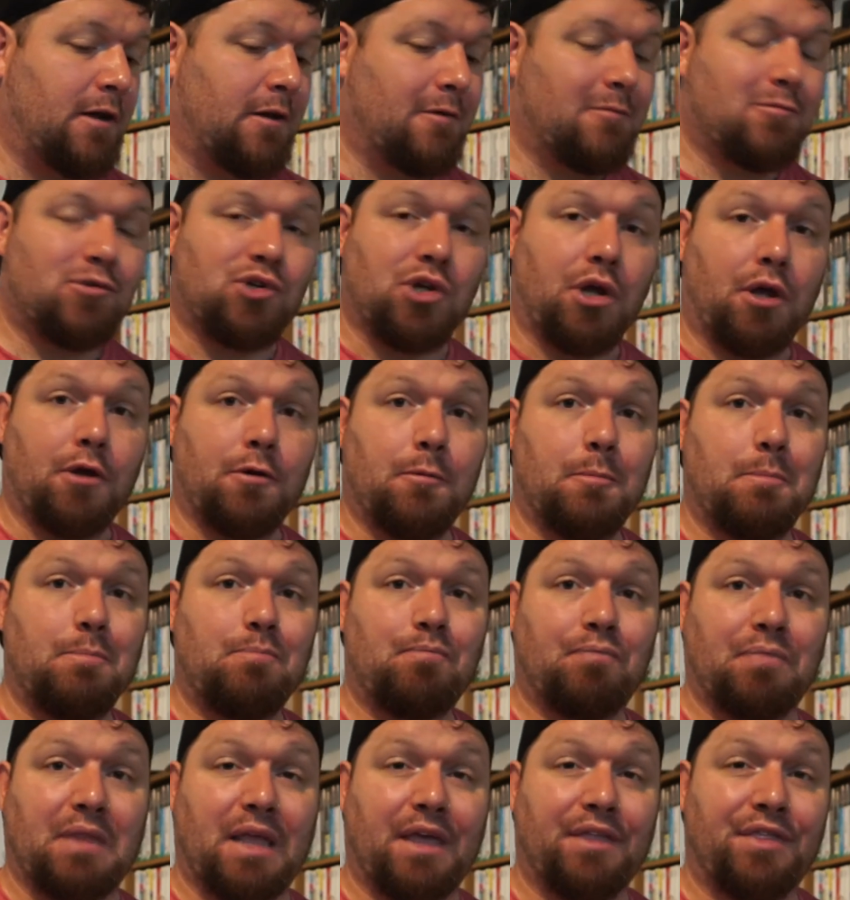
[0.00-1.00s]
So
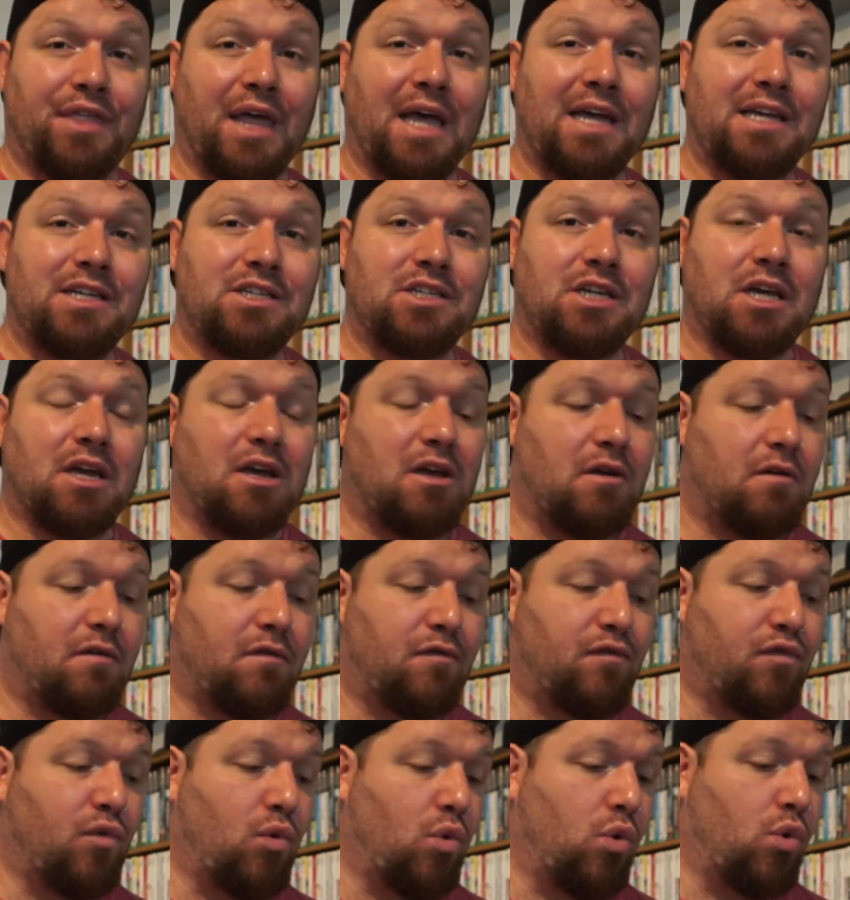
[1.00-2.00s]
that is it
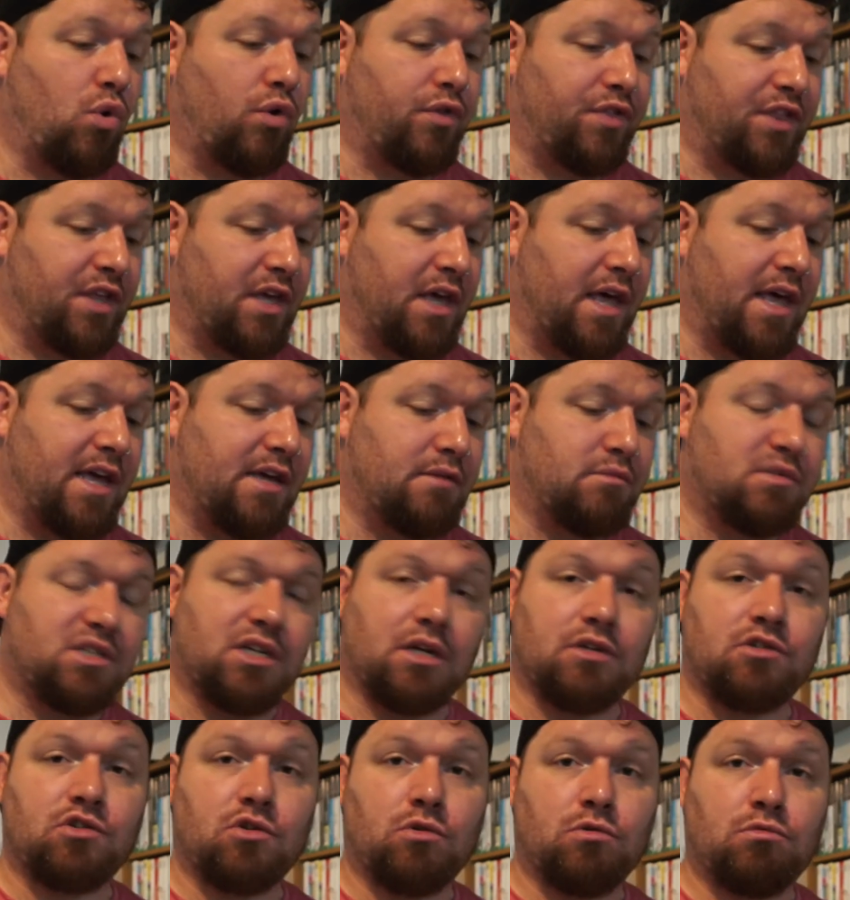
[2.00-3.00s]
for the games.
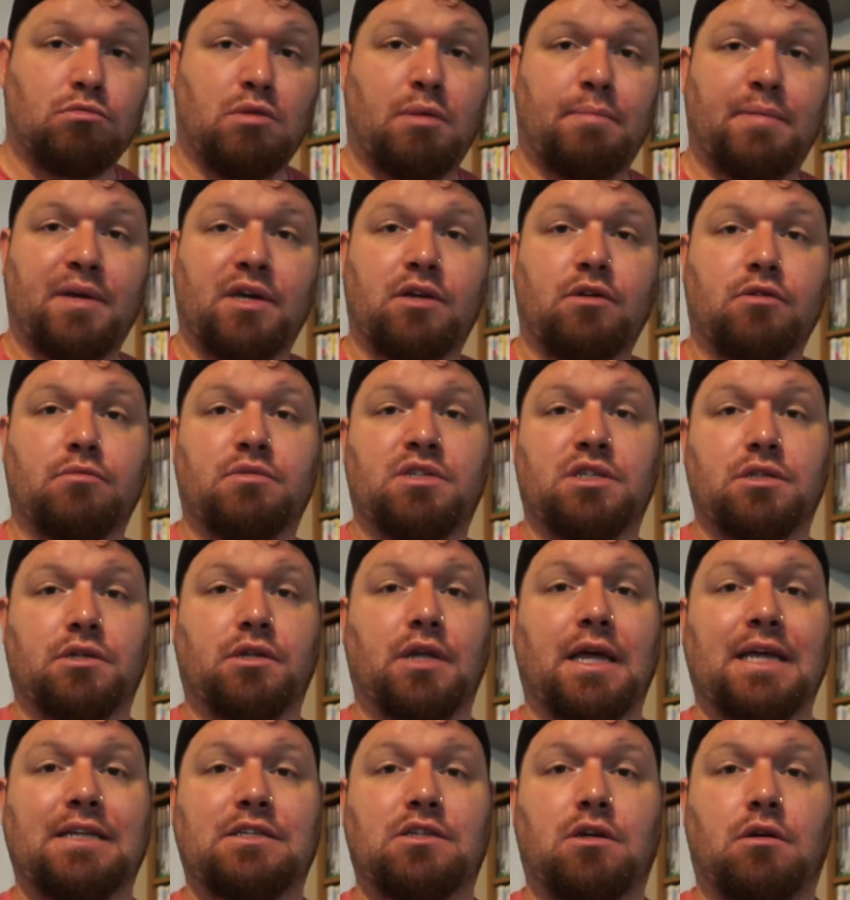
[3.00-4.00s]
That's all my pickups
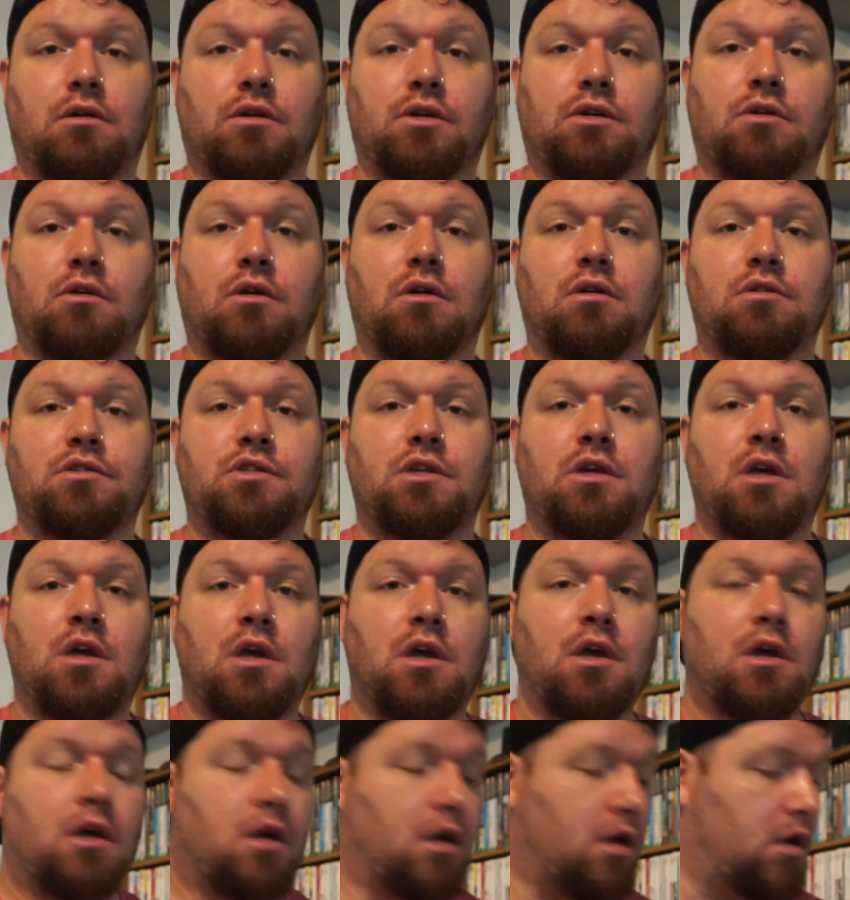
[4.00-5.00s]
that I got.
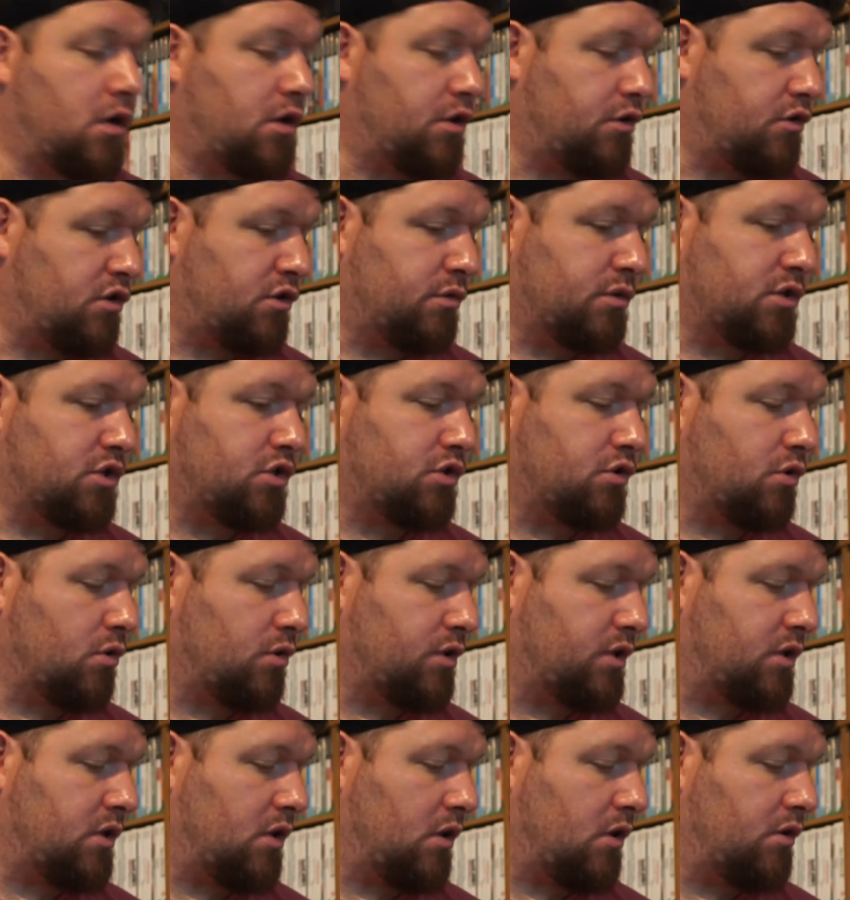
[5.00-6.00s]
I hope you
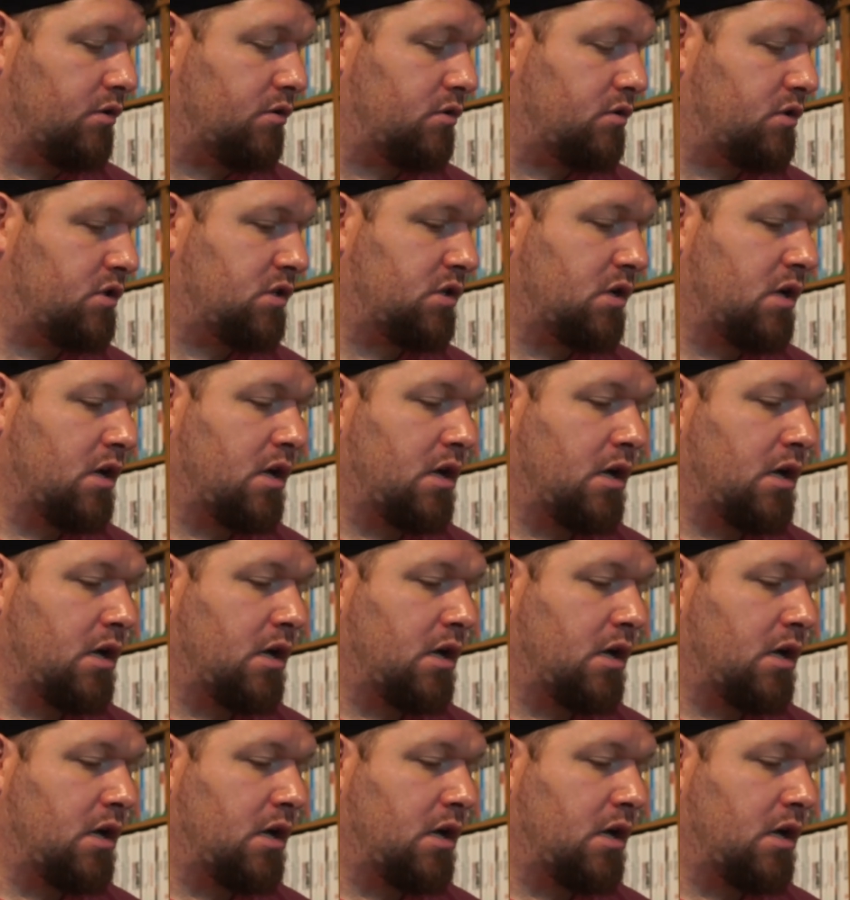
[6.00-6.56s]
enjoyed those.